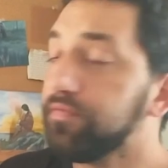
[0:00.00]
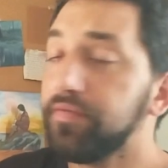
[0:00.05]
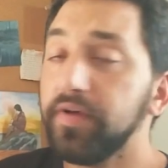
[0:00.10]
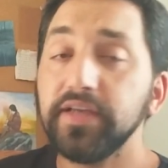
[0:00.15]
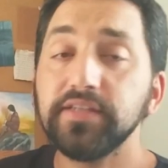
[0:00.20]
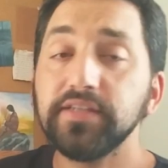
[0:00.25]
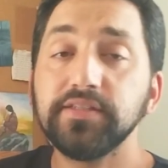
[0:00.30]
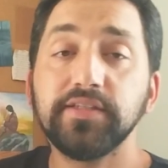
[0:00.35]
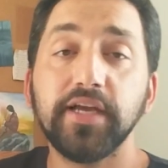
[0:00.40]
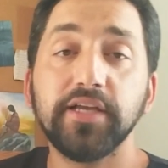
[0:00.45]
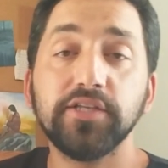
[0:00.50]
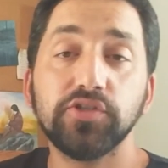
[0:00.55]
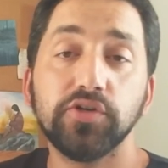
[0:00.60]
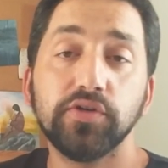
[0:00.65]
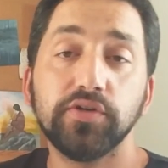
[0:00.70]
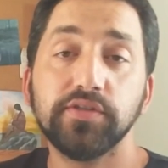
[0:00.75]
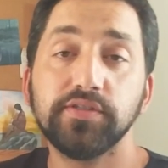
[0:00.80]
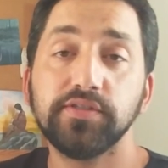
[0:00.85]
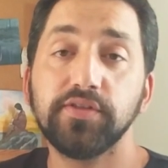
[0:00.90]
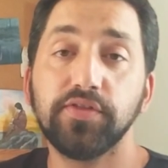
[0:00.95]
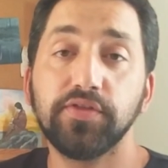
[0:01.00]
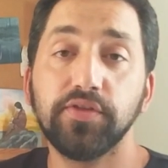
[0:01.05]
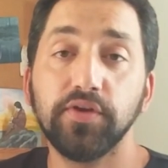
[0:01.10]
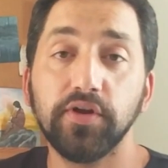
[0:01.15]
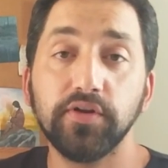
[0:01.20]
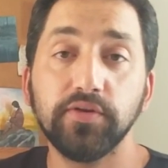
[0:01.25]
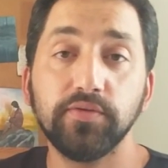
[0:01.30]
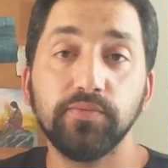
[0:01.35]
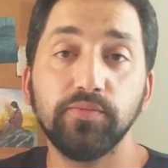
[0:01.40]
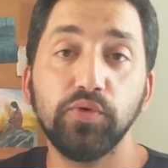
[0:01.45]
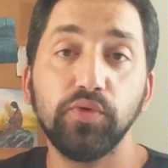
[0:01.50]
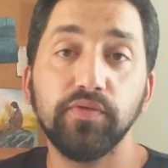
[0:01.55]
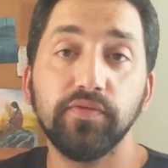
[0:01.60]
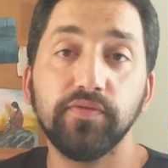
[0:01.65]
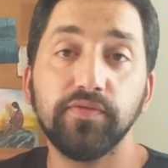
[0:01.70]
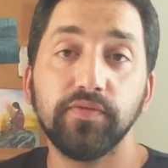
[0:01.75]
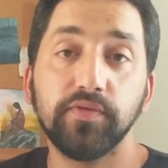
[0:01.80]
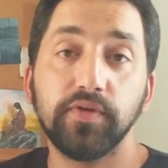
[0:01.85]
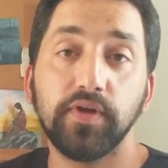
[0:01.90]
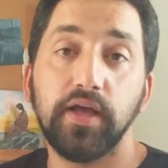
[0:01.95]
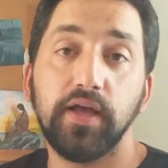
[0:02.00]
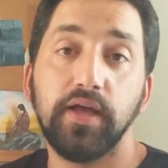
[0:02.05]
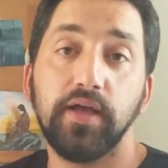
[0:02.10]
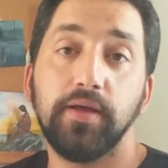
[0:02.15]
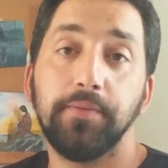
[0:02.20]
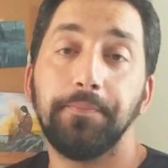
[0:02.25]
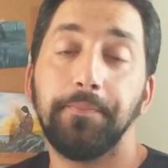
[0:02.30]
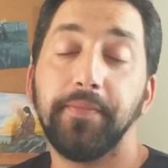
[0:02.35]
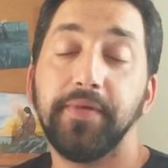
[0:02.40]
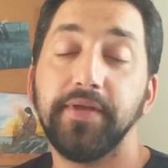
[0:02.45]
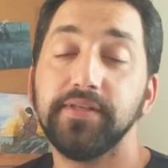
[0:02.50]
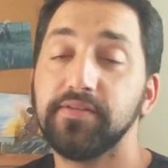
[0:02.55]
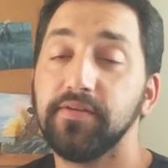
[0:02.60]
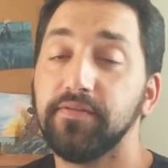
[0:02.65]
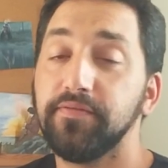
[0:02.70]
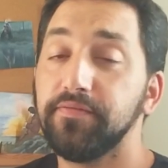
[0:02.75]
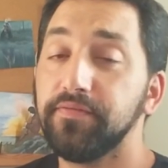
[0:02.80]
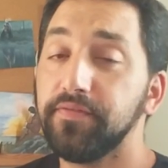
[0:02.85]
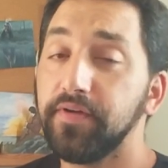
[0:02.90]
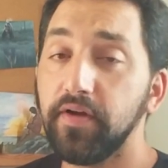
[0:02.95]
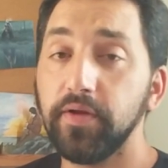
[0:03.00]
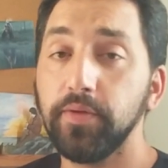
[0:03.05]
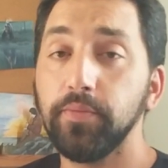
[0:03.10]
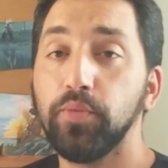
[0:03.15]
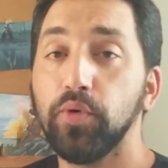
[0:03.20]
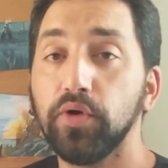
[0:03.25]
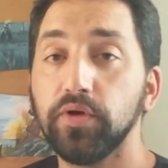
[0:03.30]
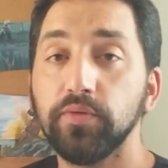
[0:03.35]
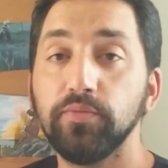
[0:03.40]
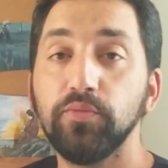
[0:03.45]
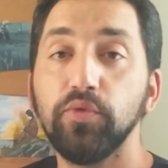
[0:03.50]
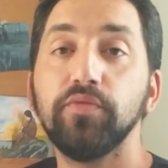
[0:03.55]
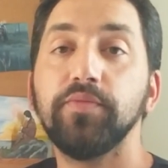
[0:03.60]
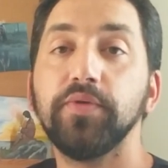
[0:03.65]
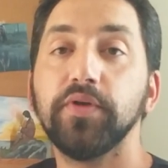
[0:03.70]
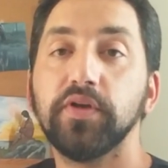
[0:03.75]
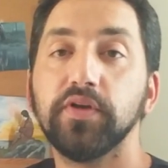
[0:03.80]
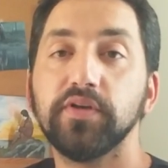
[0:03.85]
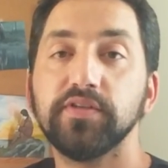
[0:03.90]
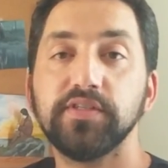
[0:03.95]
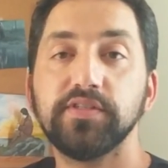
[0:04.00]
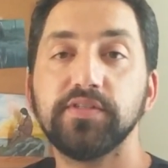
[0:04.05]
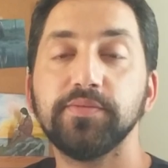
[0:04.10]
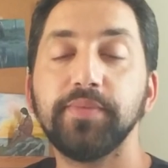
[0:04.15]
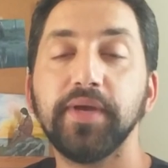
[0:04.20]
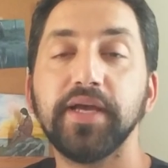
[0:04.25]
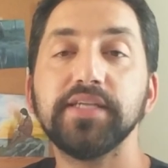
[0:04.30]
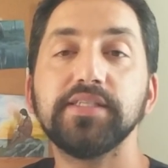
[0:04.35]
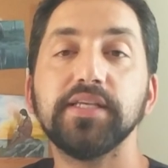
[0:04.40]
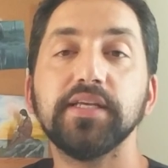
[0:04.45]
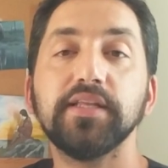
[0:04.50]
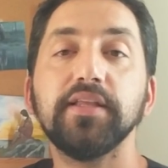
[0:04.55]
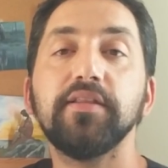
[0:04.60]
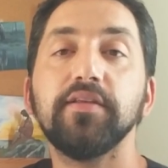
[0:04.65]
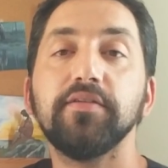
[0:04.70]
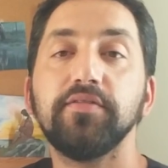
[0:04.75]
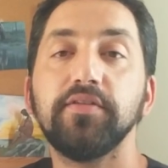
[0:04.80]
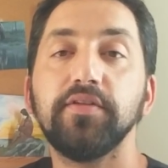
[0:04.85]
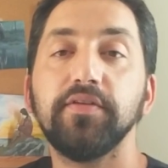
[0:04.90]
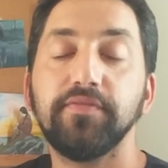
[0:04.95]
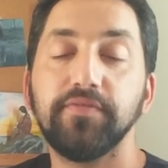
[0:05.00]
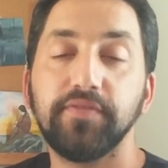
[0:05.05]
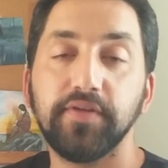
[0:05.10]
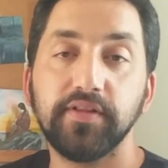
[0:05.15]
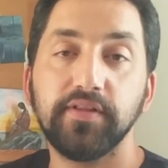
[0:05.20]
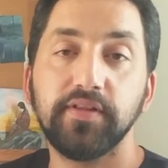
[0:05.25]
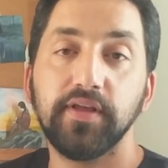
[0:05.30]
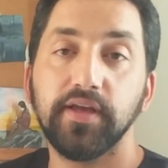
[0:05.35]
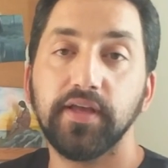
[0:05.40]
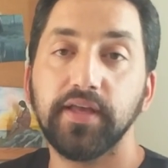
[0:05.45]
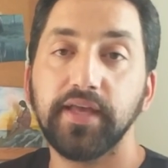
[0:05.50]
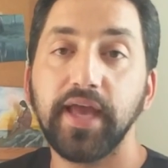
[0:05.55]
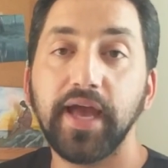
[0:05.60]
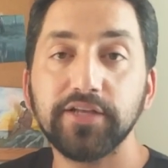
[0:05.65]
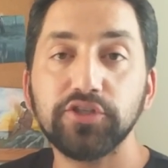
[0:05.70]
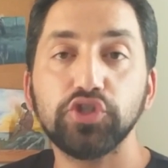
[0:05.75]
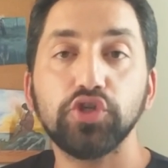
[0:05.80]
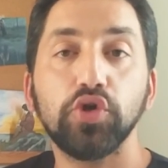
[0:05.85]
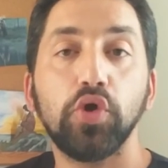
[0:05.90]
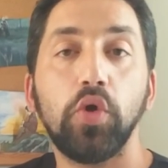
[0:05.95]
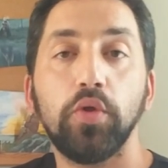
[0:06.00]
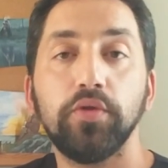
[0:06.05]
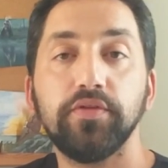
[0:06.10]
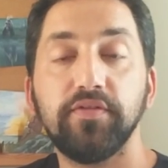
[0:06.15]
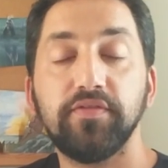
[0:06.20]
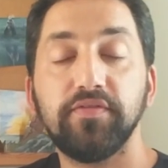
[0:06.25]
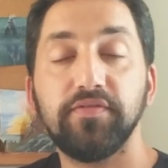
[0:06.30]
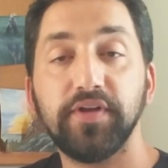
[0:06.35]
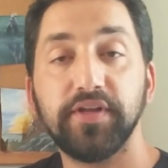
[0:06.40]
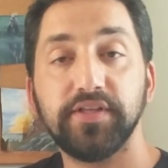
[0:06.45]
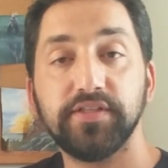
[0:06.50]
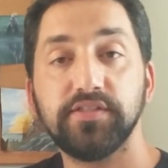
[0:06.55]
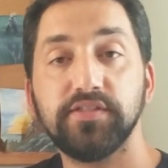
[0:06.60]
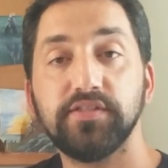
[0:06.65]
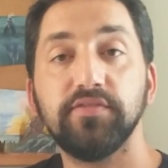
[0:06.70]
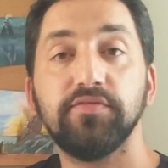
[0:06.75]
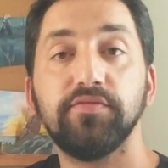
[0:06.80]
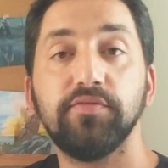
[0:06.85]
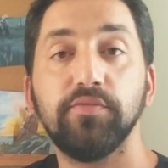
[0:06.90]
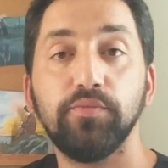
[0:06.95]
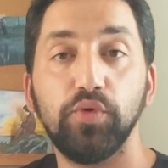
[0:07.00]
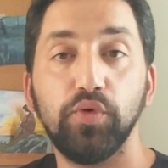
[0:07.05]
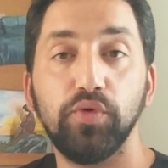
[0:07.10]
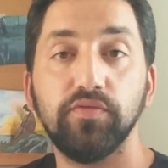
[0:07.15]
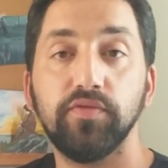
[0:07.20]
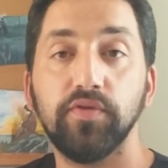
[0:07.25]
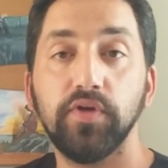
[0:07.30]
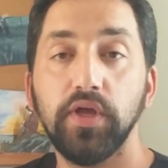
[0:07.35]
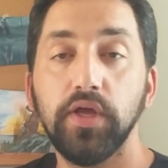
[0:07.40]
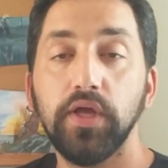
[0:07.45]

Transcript: Face danger is the third move. It's a very important move because it's basically the catch-all defensive move.